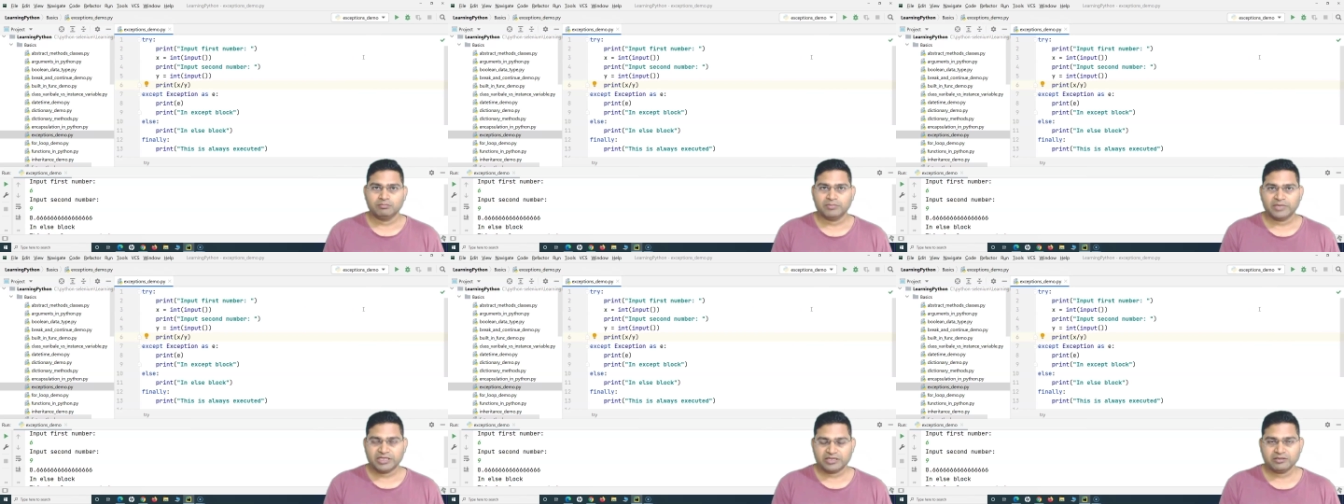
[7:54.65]

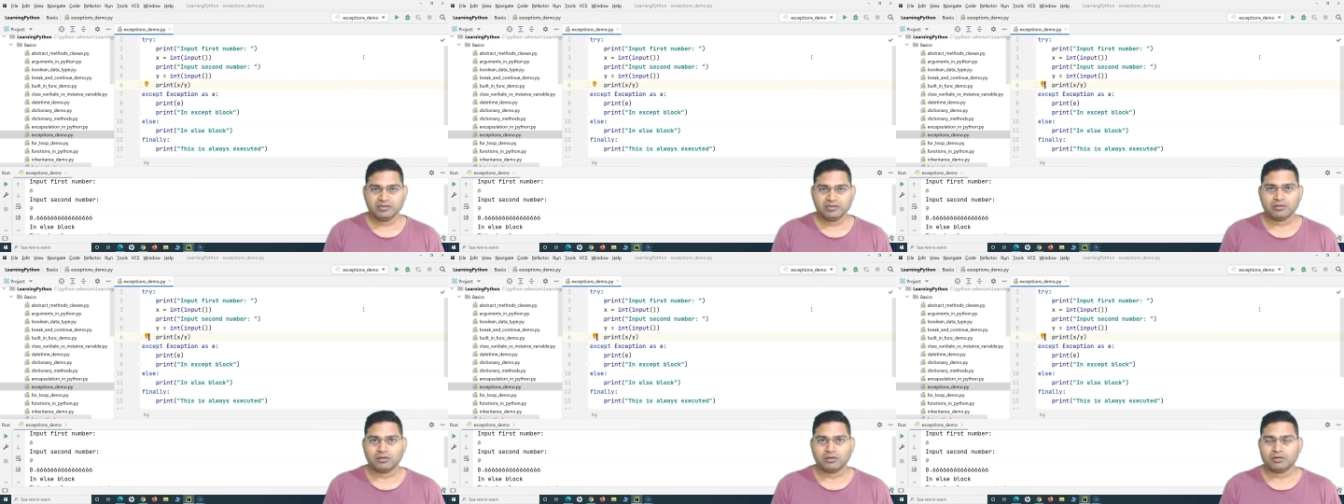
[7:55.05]

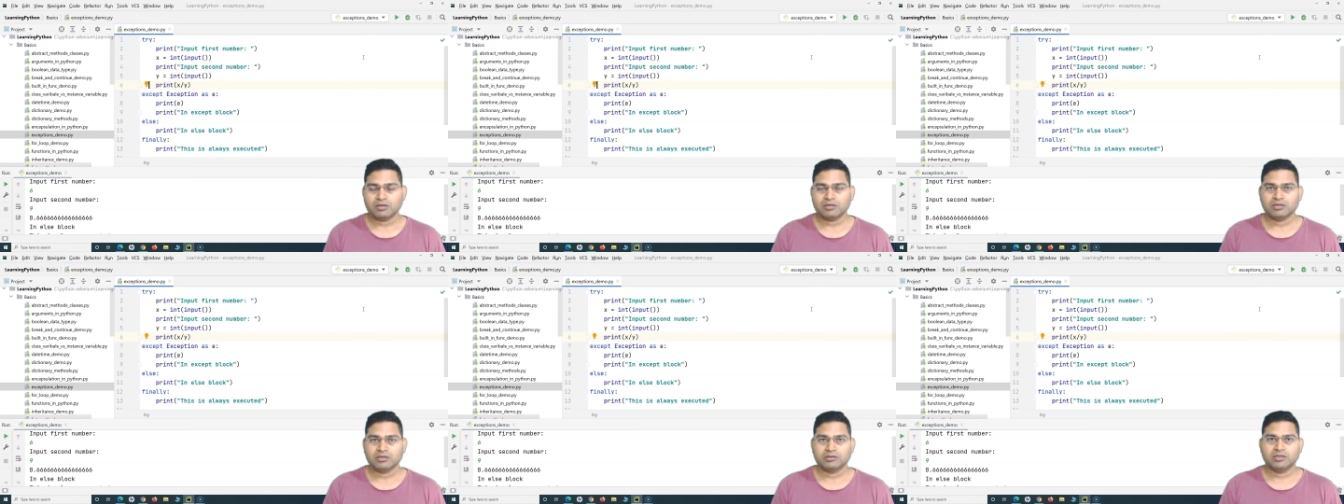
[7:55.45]
method
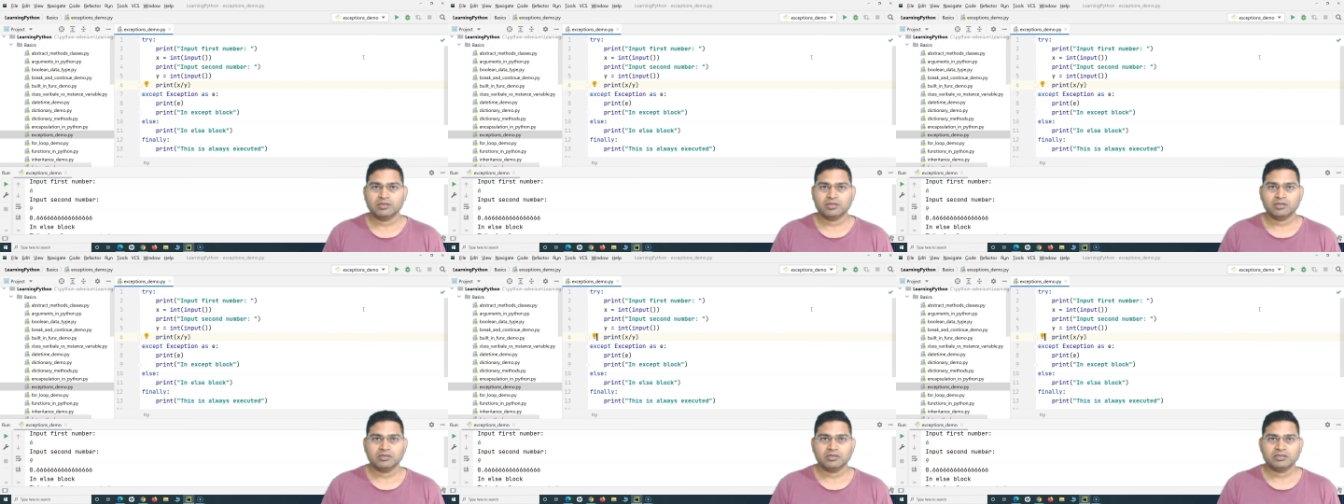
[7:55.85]
or
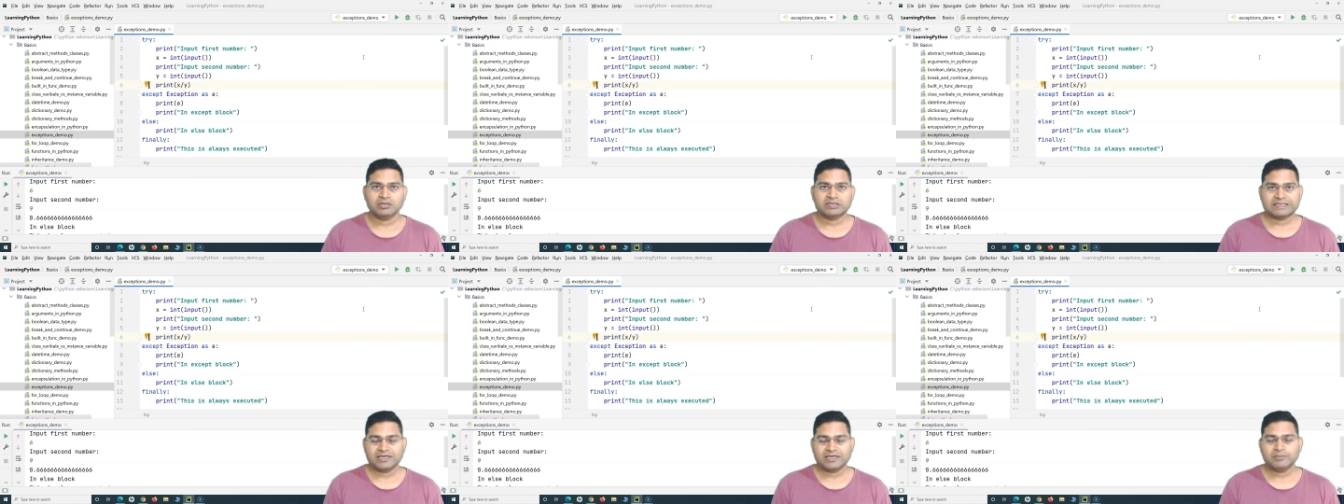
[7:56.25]
the
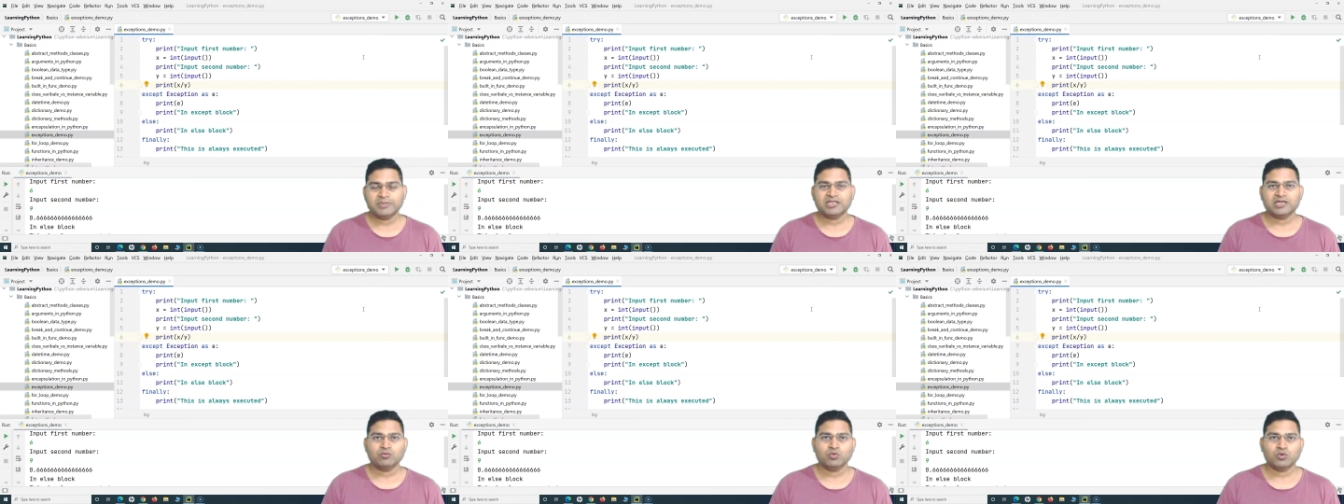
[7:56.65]

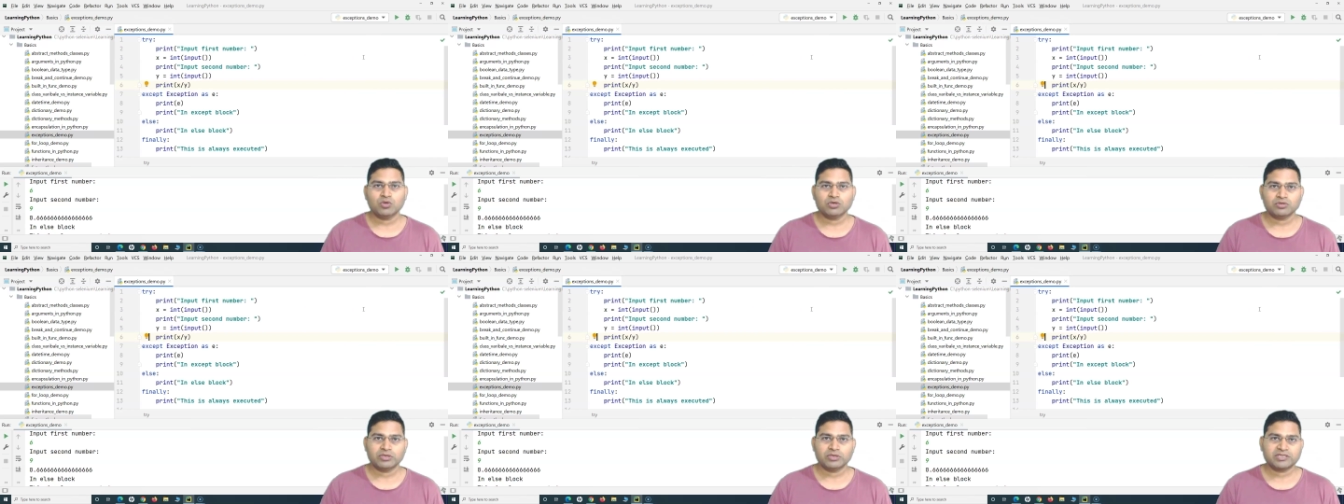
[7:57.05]
statement that we
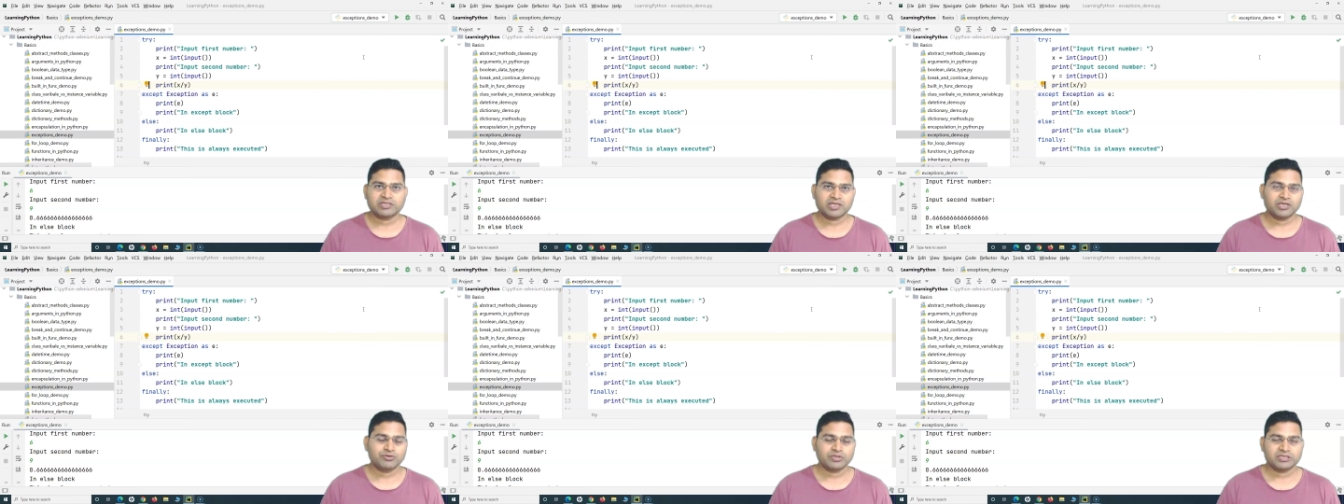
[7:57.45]
want to
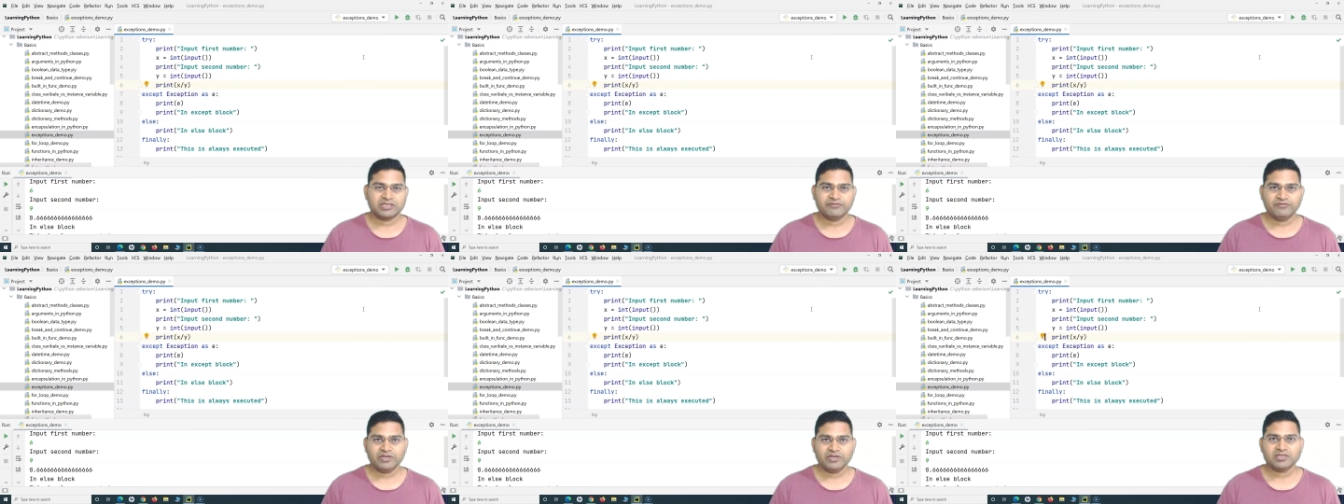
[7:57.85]
execute is
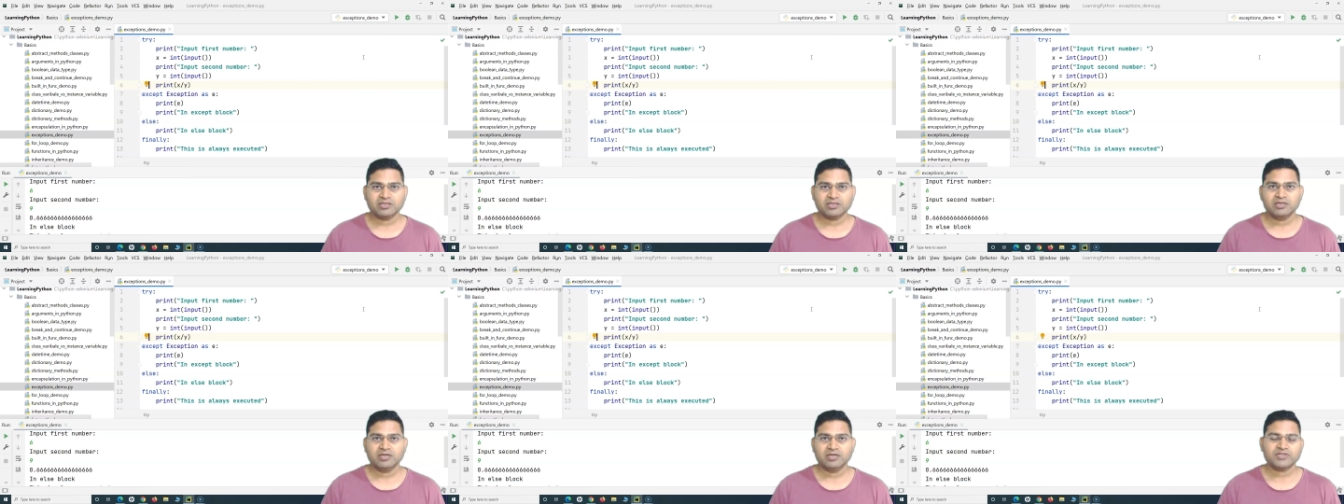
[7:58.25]

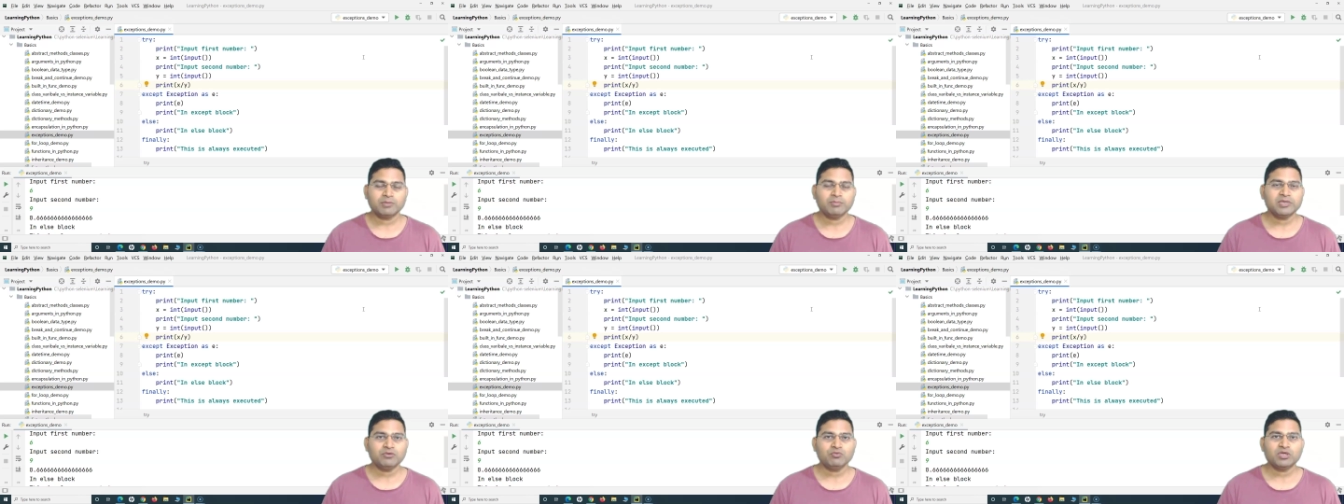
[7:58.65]
division if
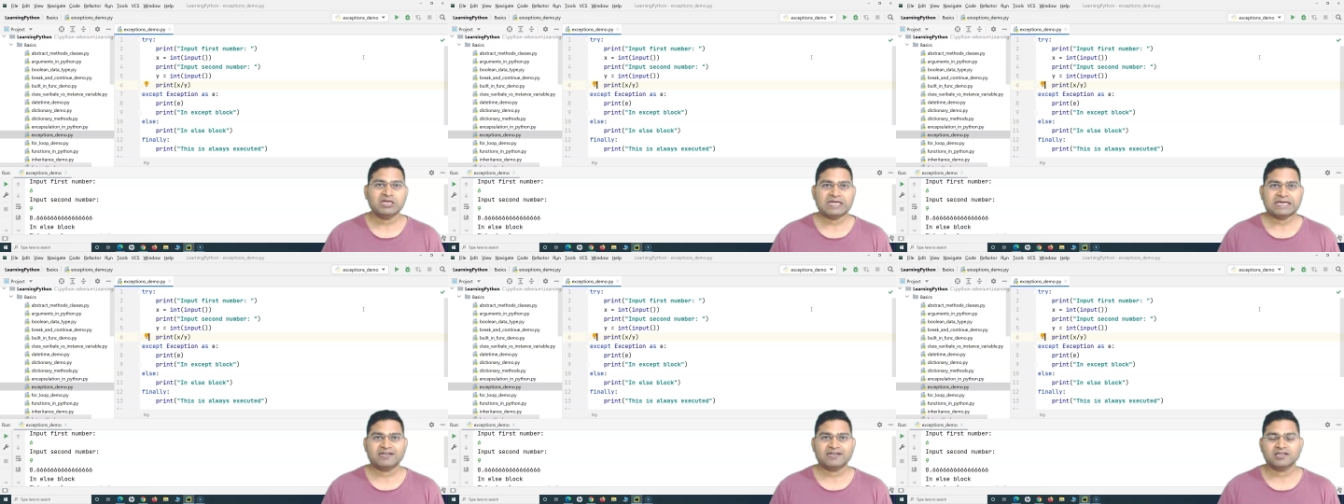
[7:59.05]
somebody will
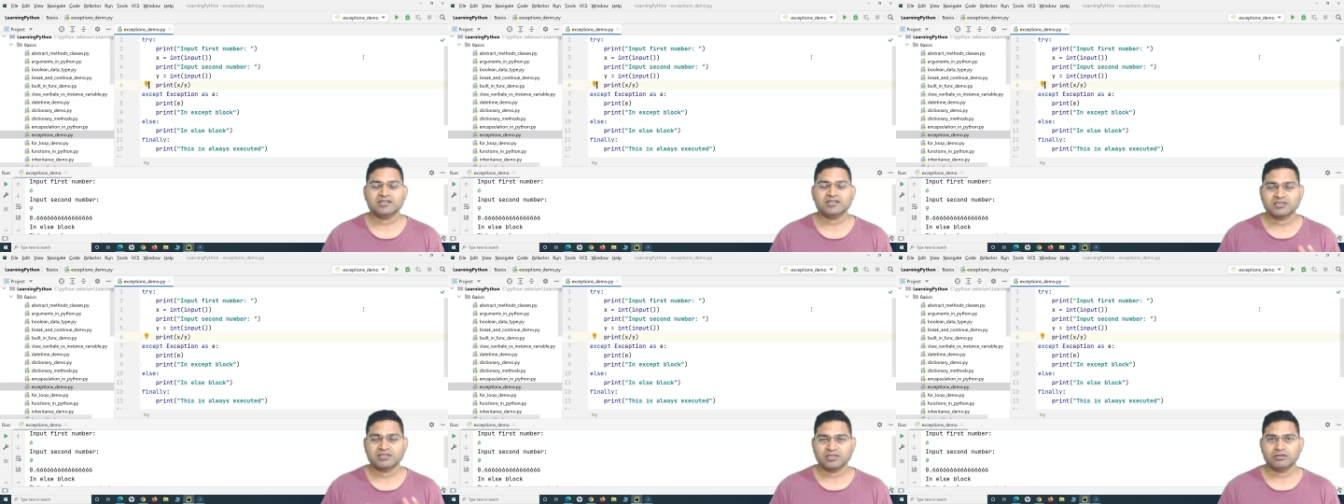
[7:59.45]

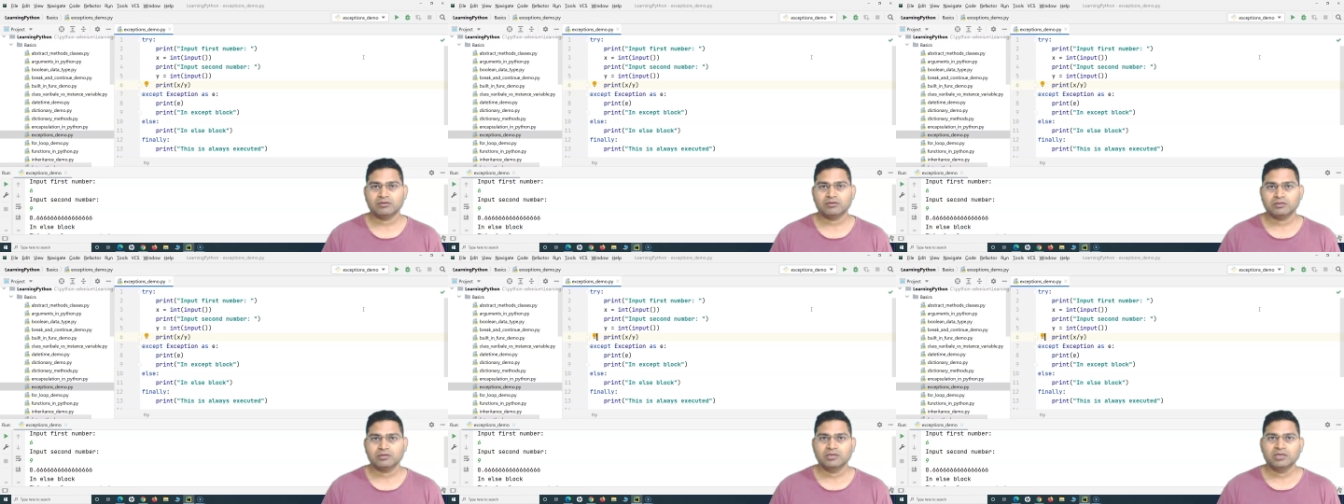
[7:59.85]
enter
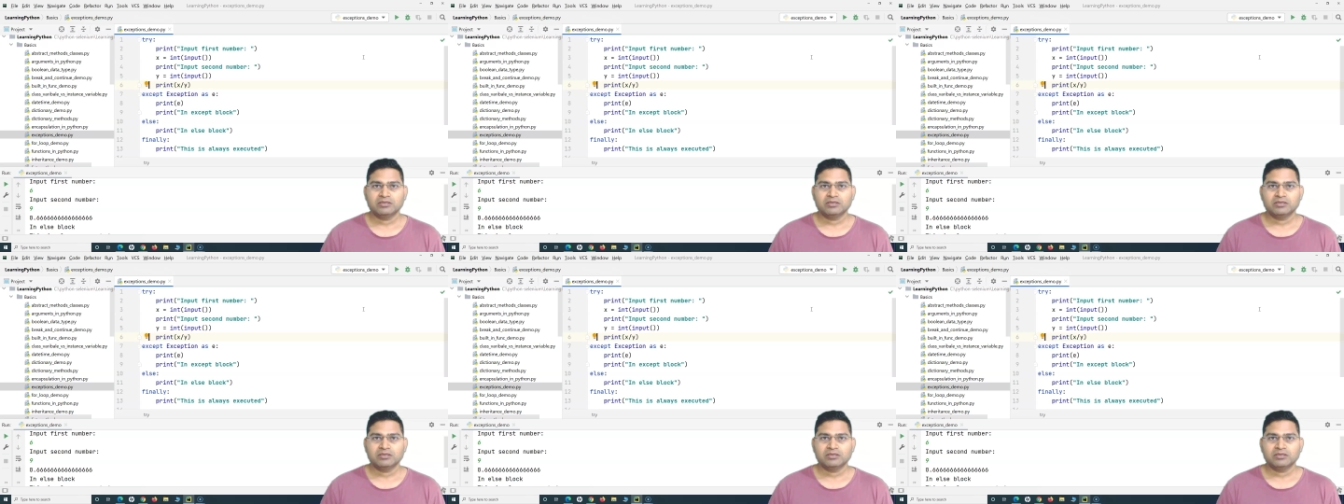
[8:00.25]
0